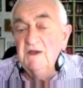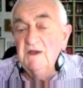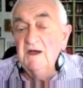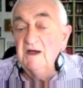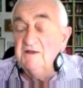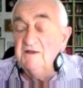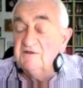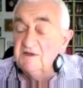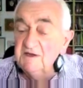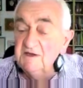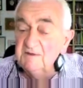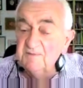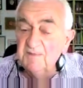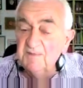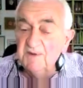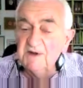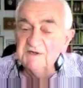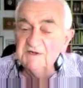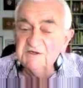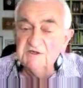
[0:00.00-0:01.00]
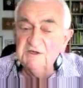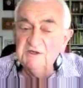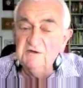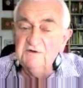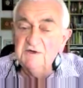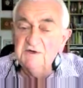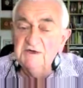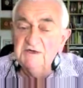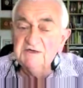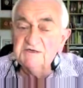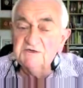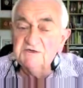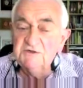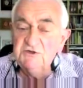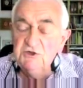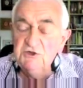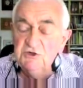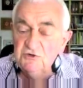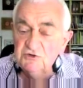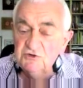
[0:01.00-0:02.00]
I think Barcelona is
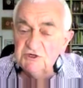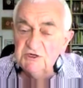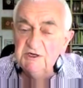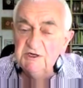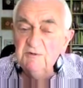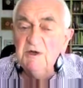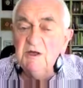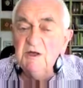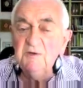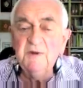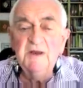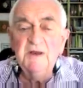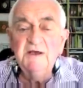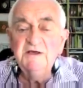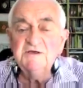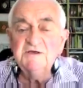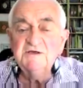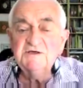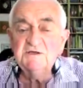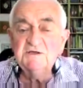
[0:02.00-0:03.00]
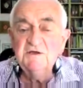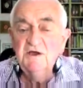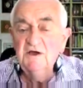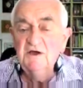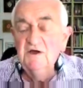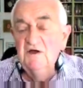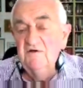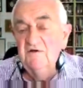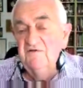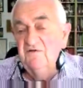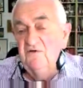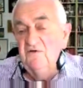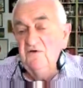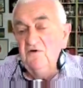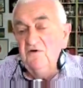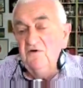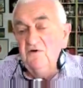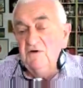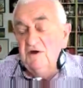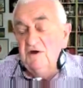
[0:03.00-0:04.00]
hugely well placed
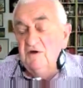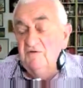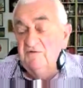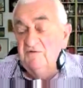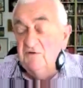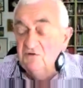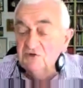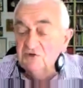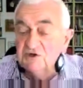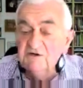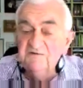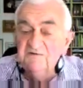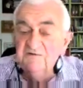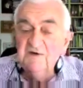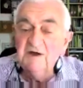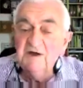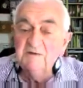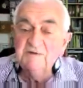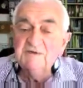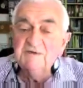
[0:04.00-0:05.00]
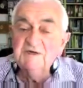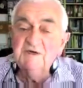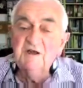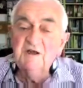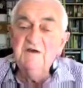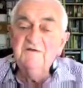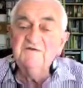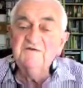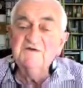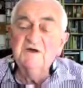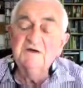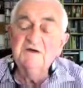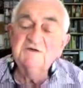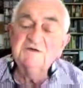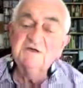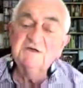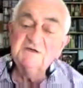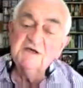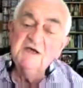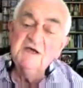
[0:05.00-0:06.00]
for future development in life sciences.